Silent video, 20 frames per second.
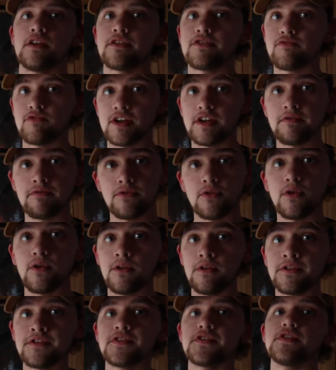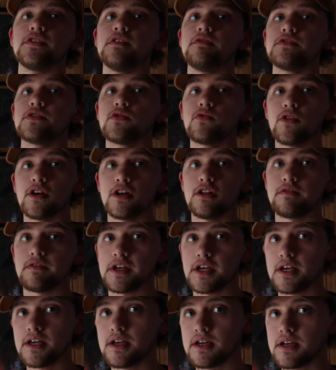3/4 of
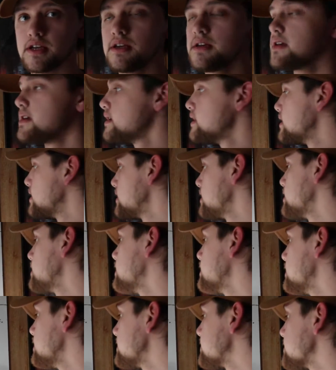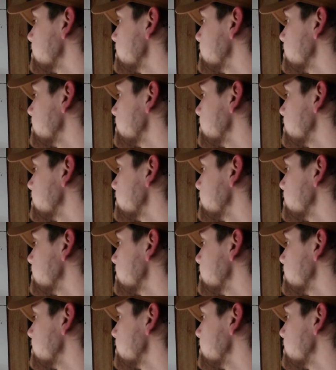12a is